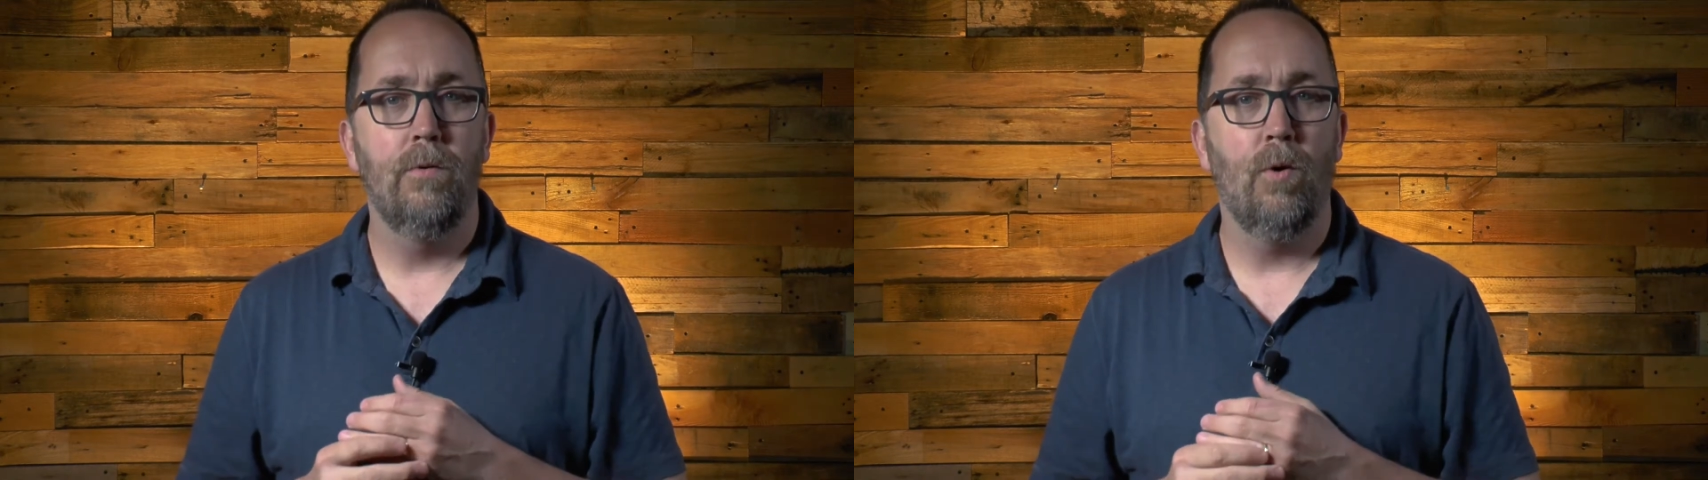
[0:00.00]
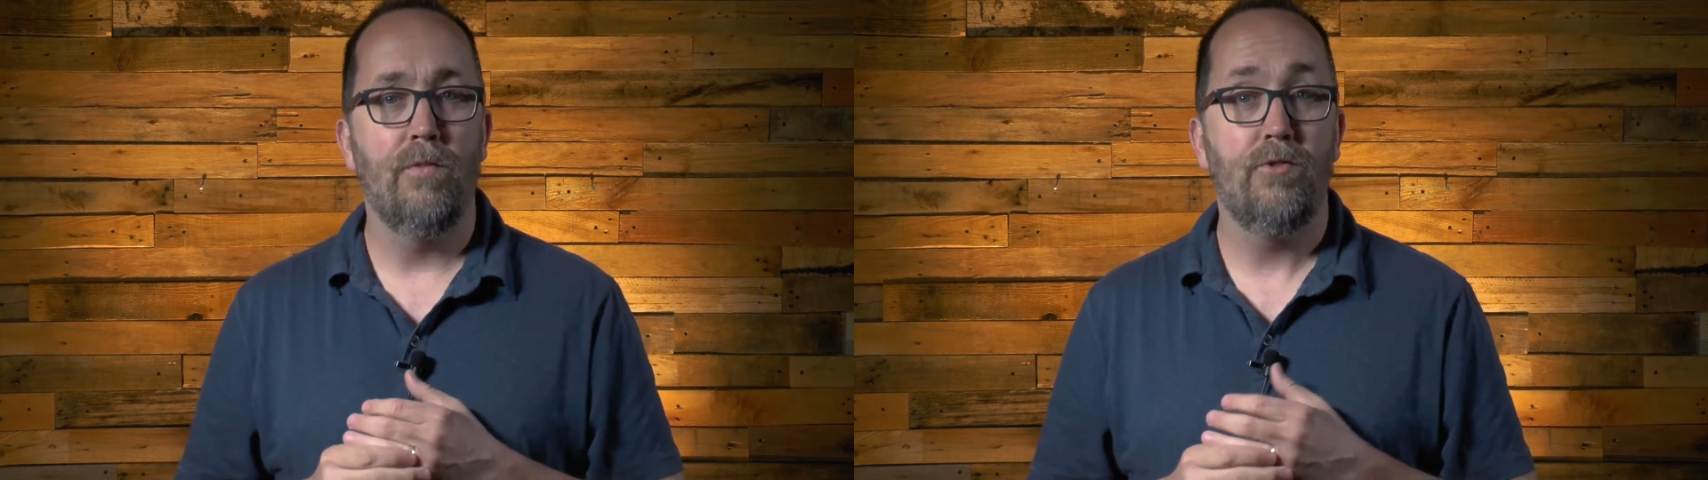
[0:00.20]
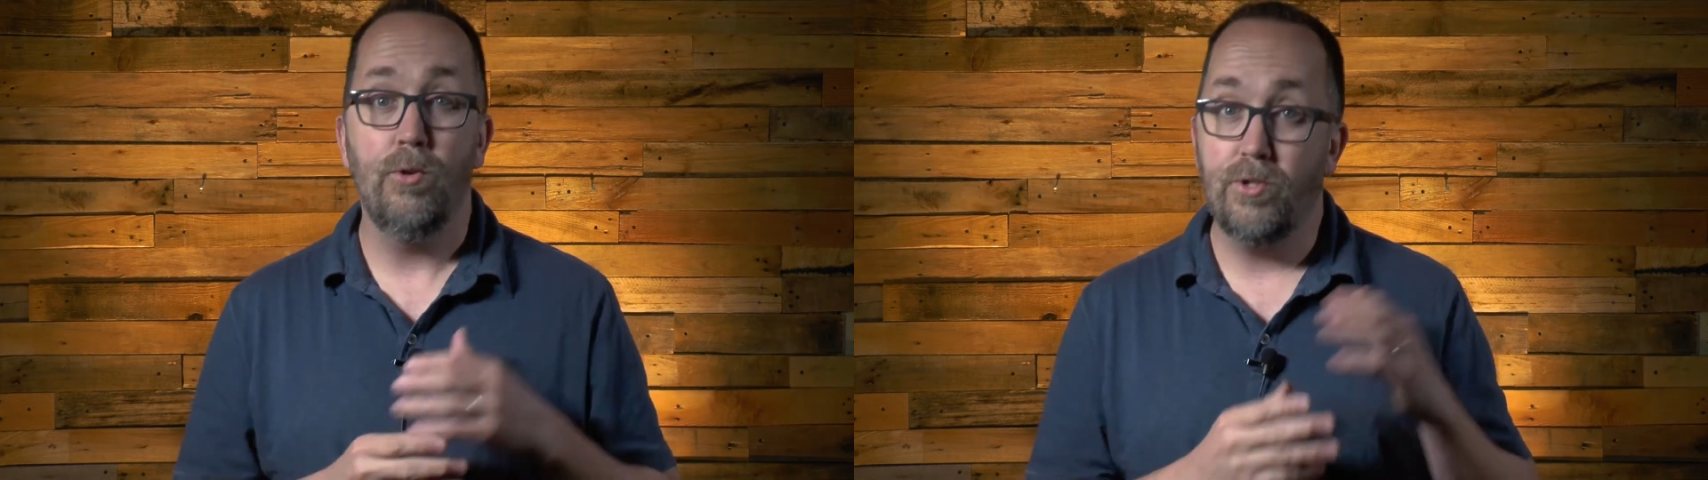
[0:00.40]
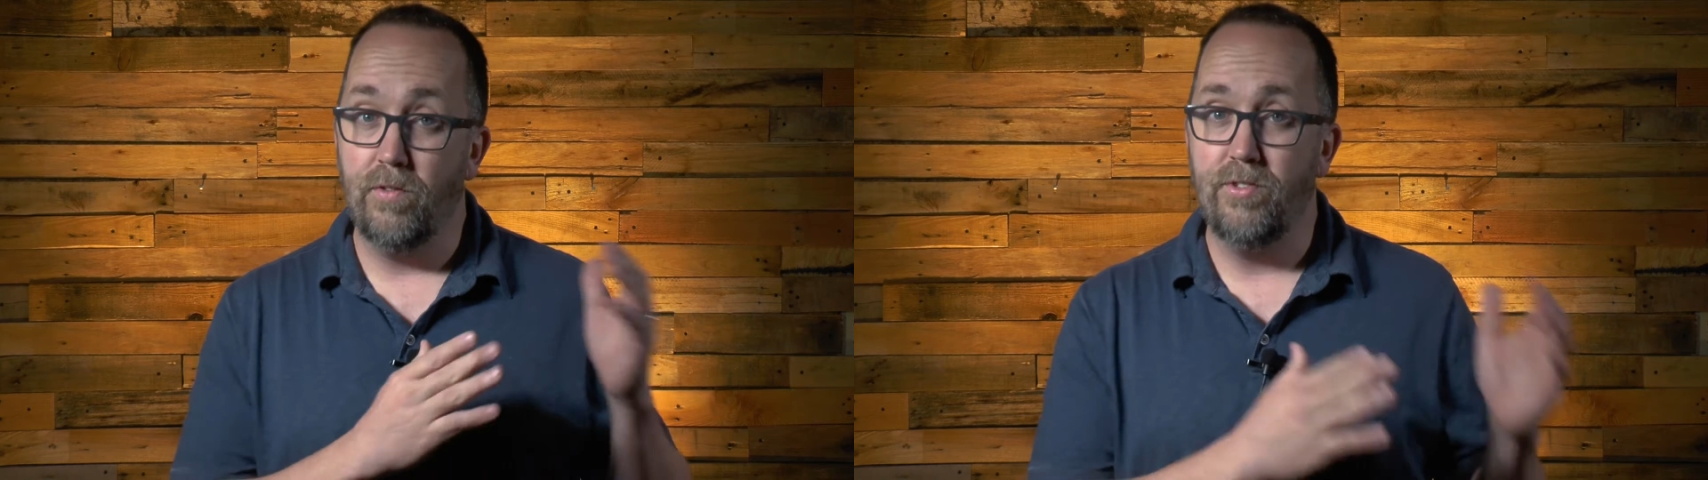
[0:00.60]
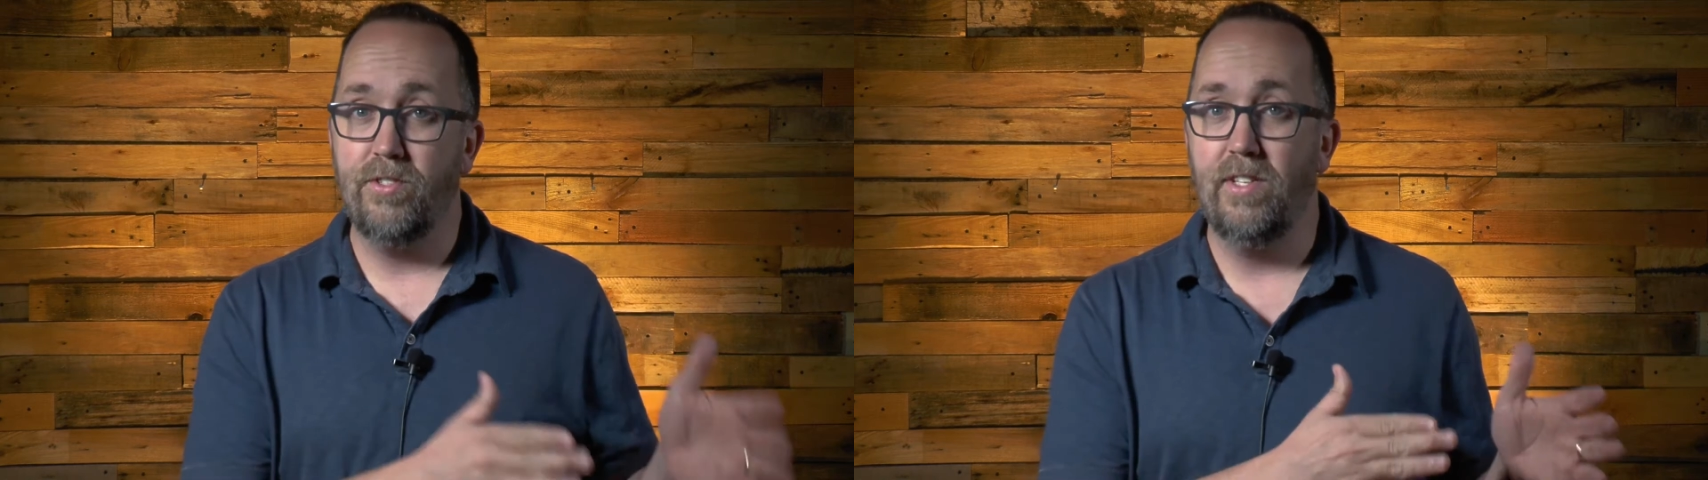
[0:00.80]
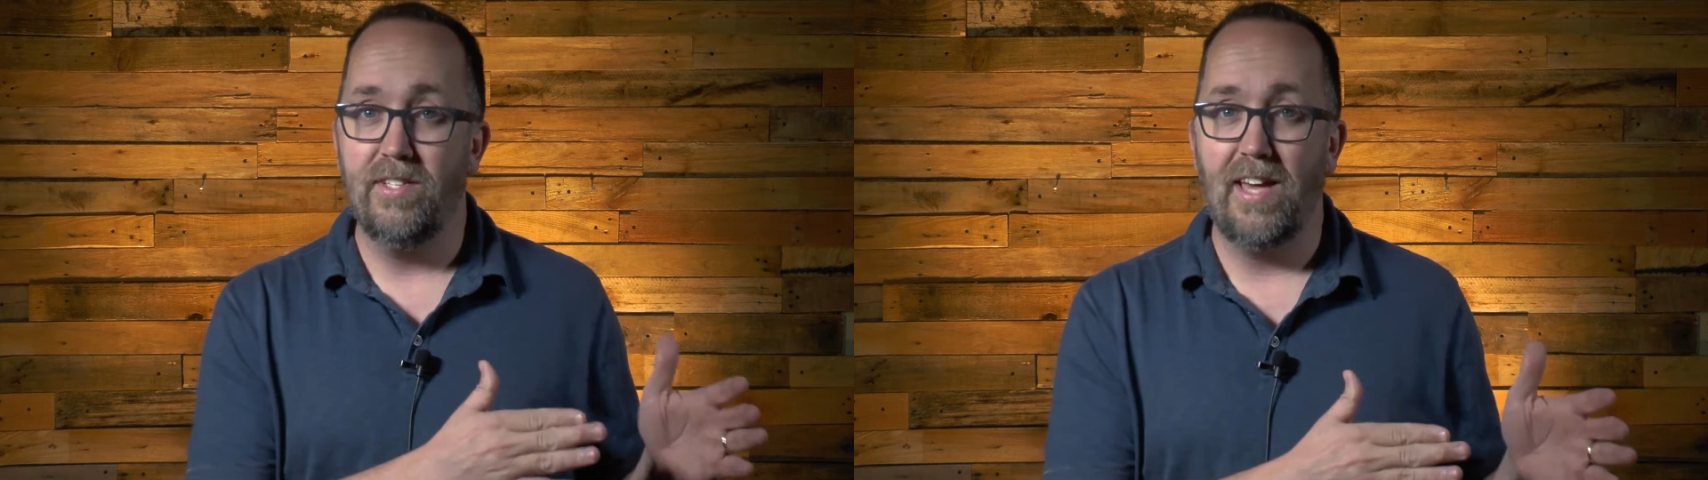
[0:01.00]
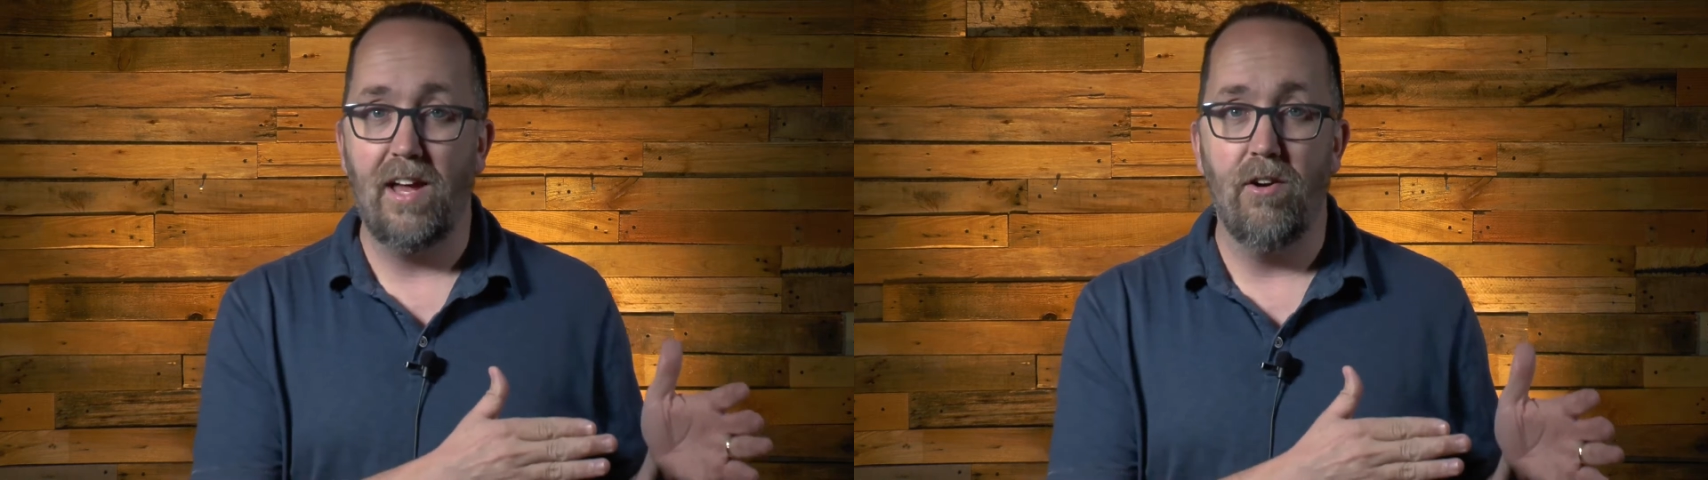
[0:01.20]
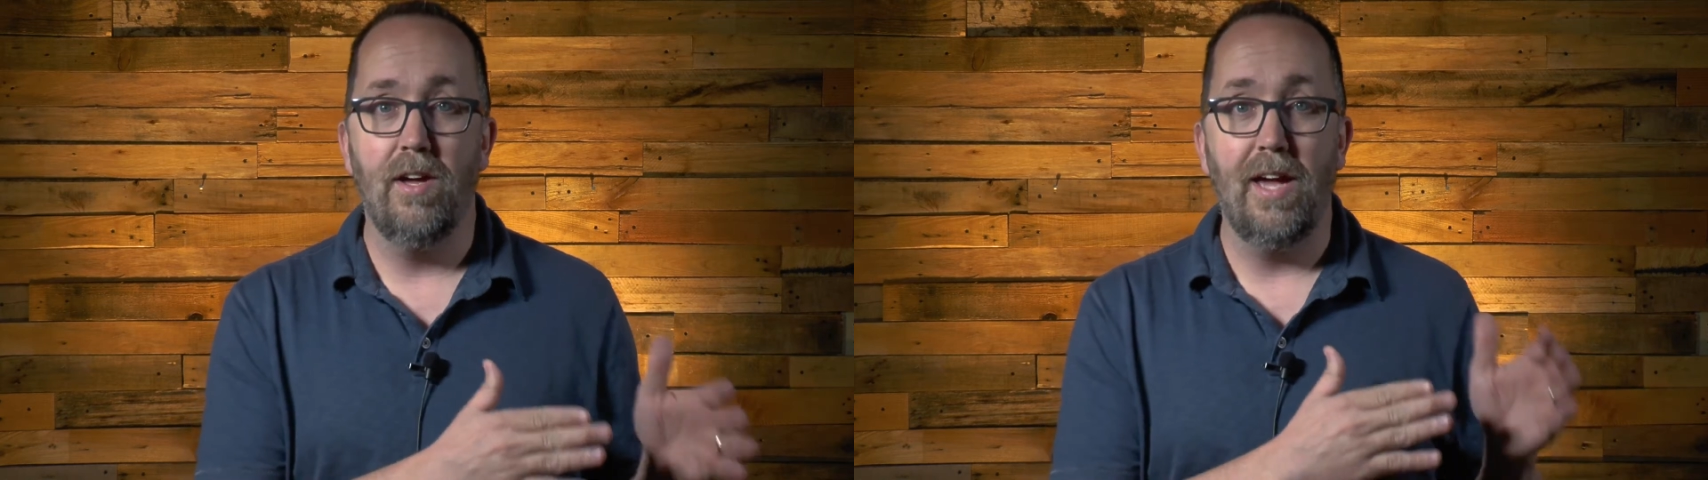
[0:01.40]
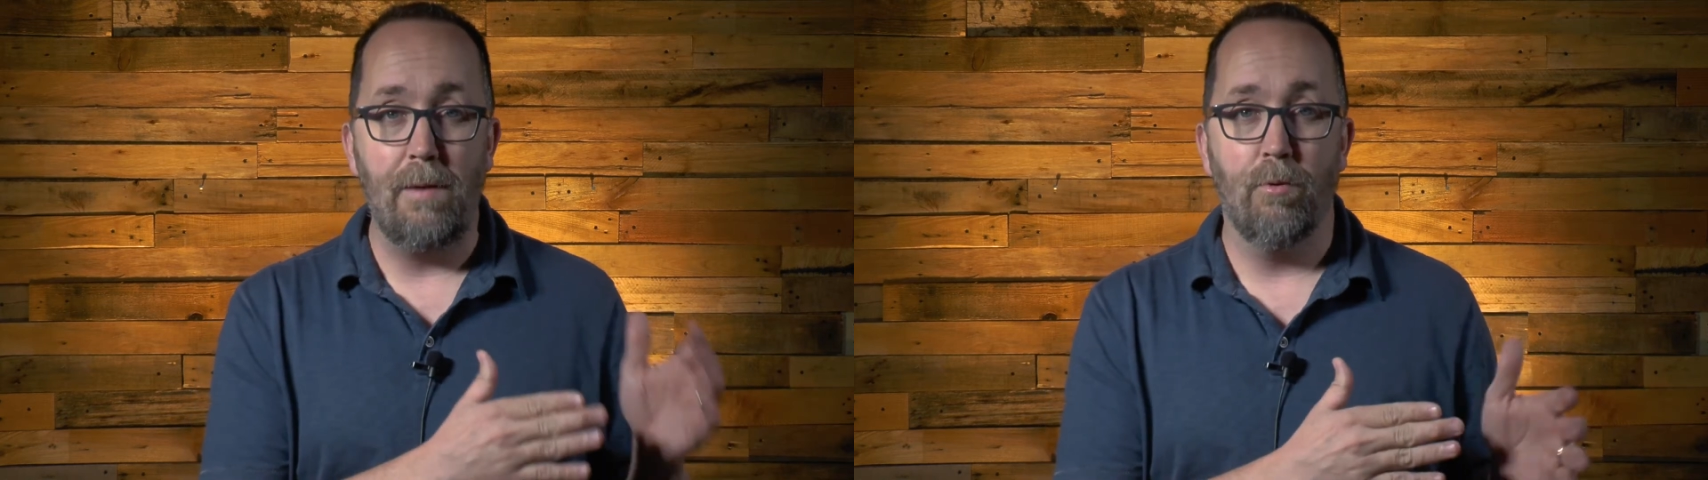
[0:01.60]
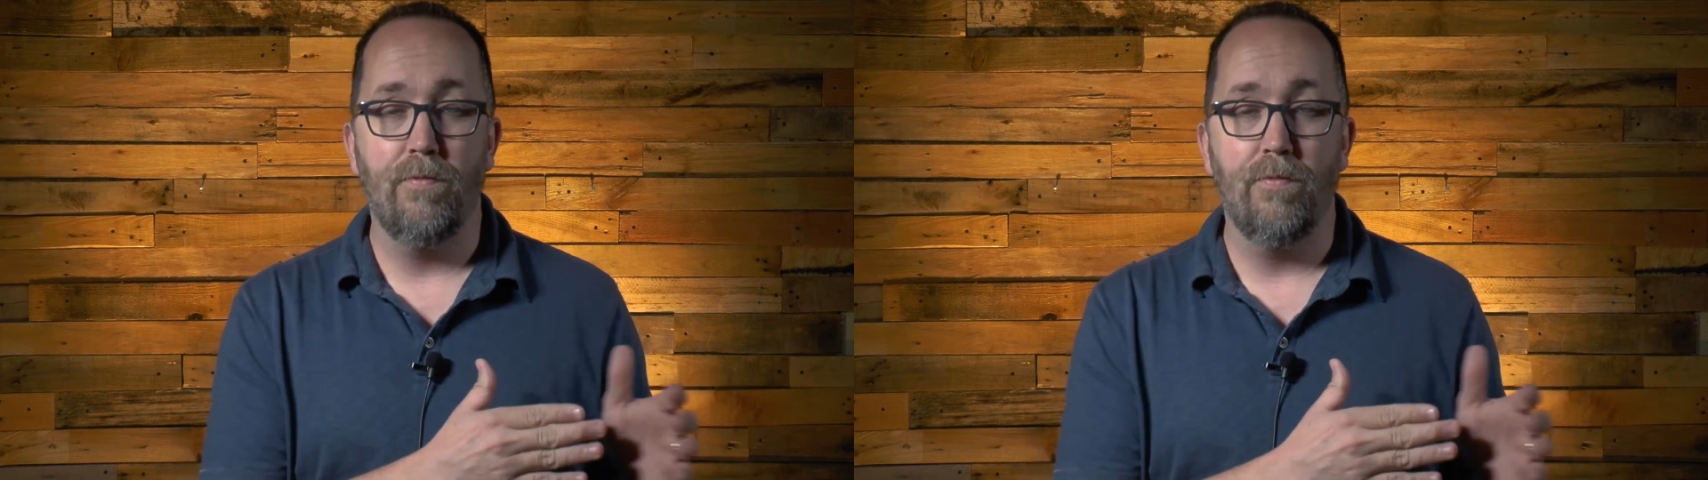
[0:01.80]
We'll have 2 services this Saturday, April